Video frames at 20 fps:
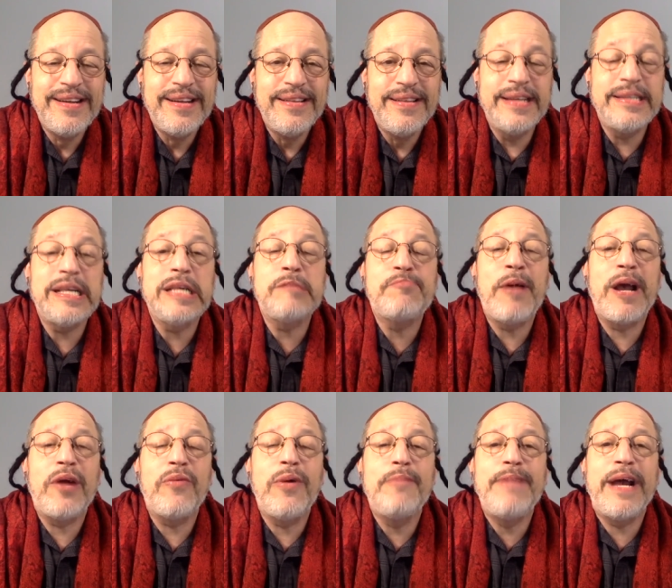This has
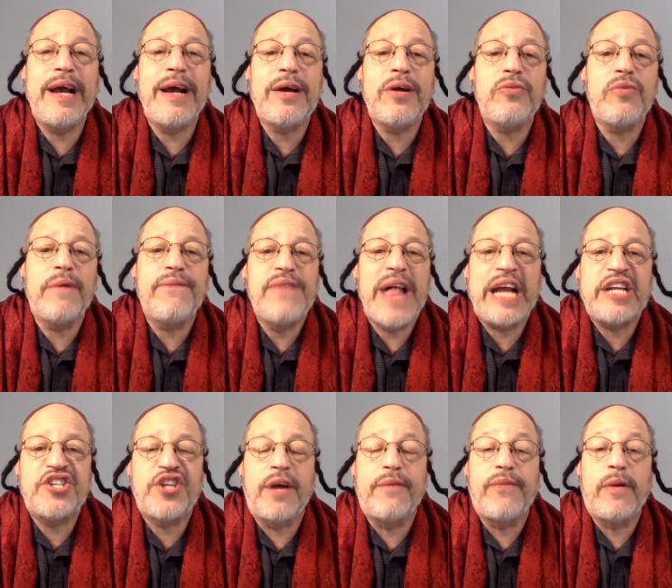been a rabbinical
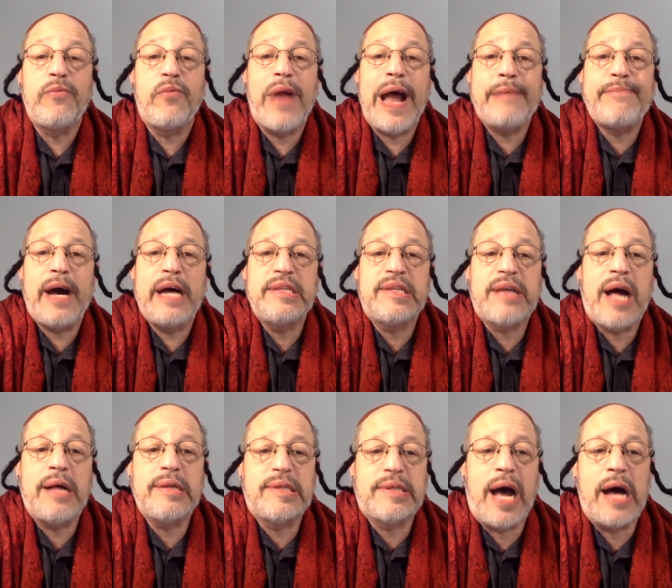reflection from Rabbi
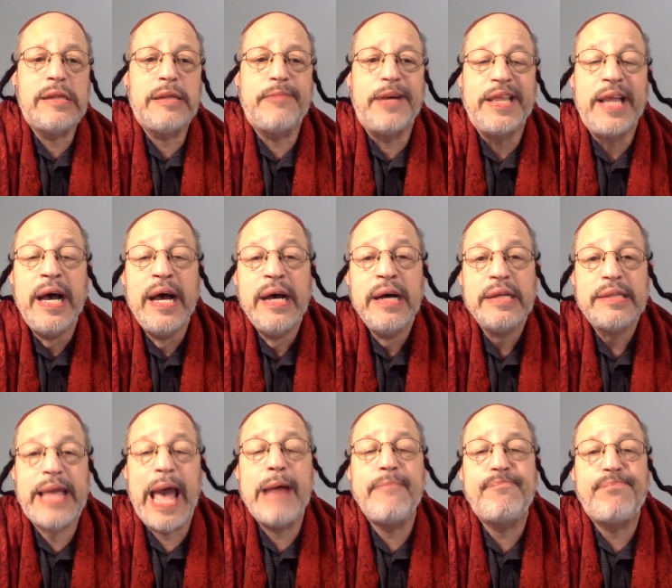Sol Solomon,
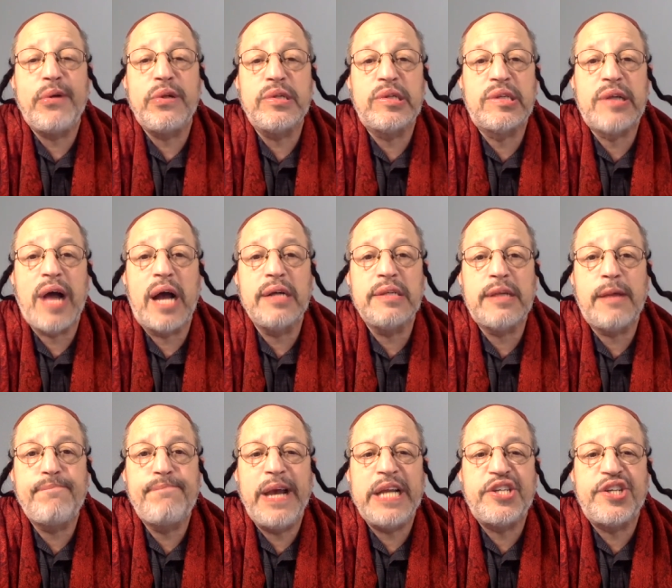Temple Sons
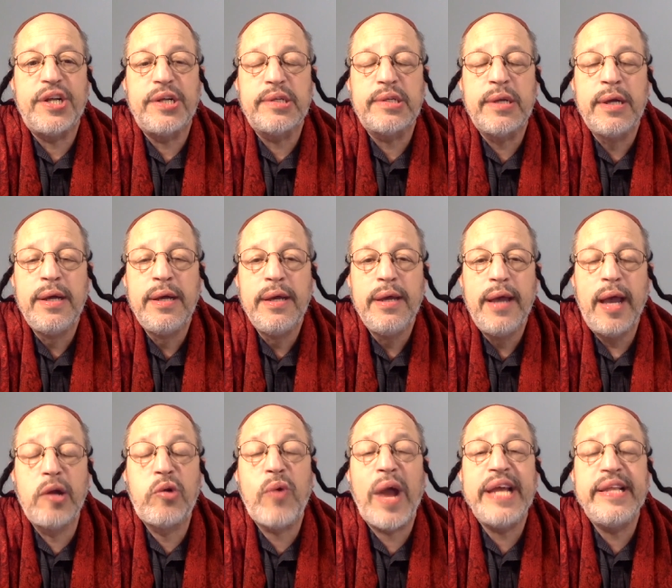of Bitches.
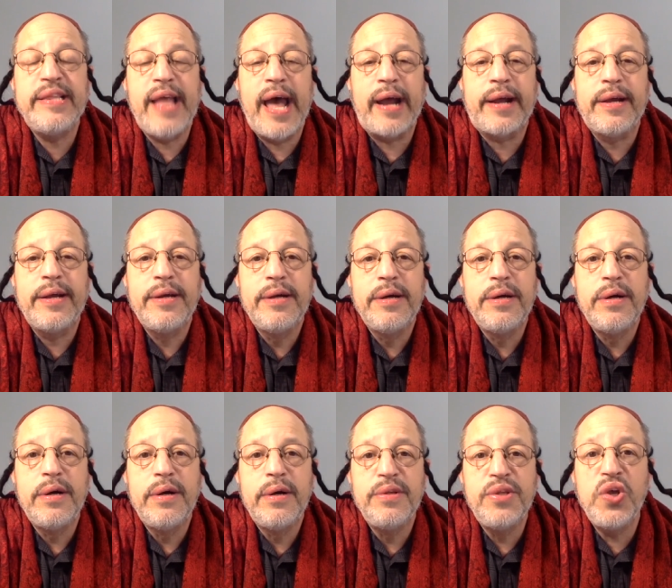in Great Neck,
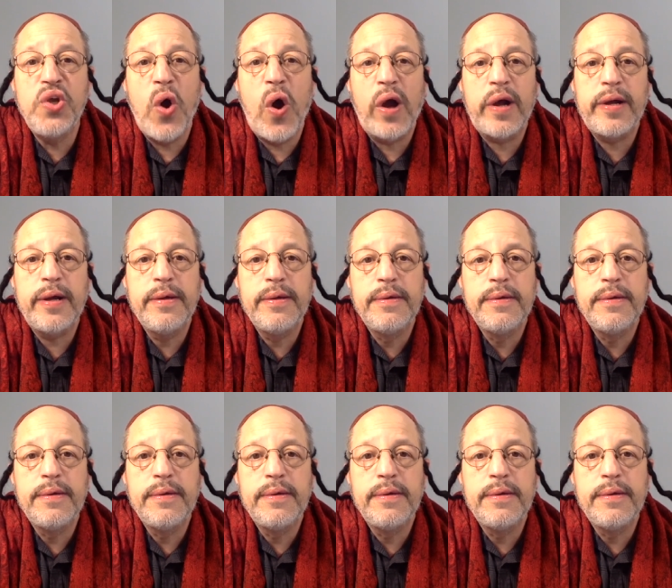New York.